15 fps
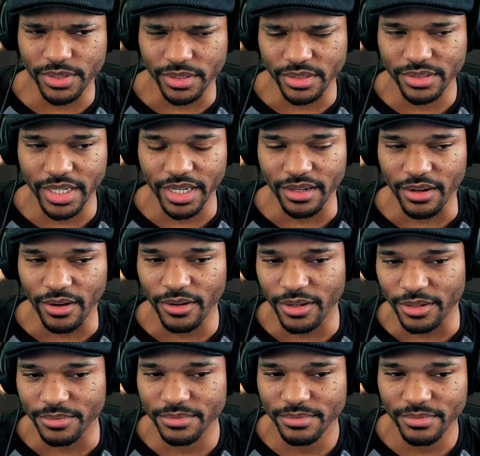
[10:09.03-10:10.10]
because they
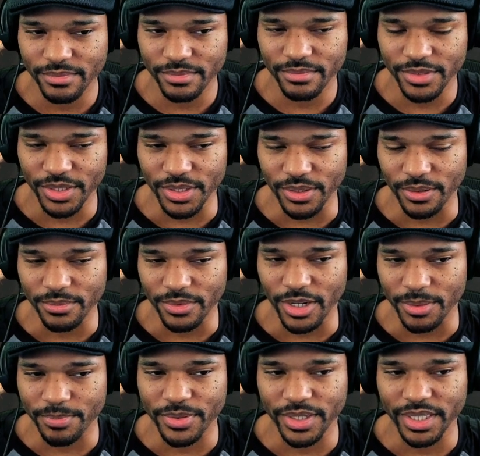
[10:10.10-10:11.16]
all, you know,
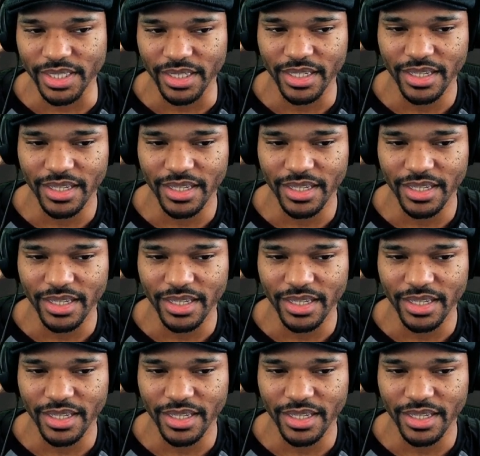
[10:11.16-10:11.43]
are pretty